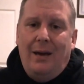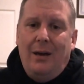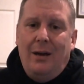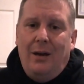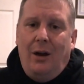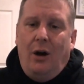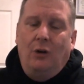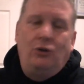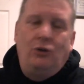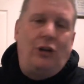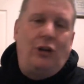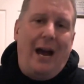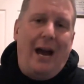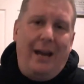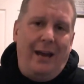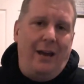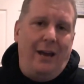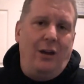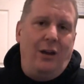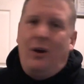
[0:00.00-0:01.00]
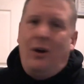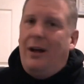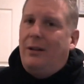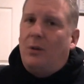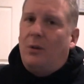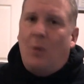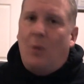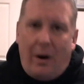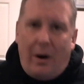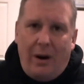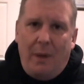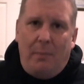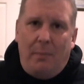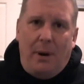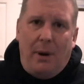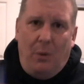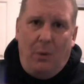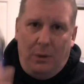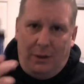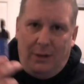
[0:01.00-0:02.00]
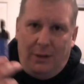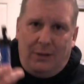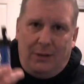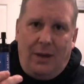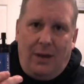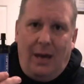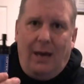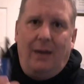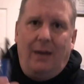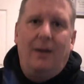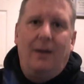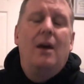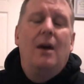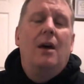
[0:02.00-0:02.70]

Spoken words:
You know, Jadia, you don't have to worry about with this thing.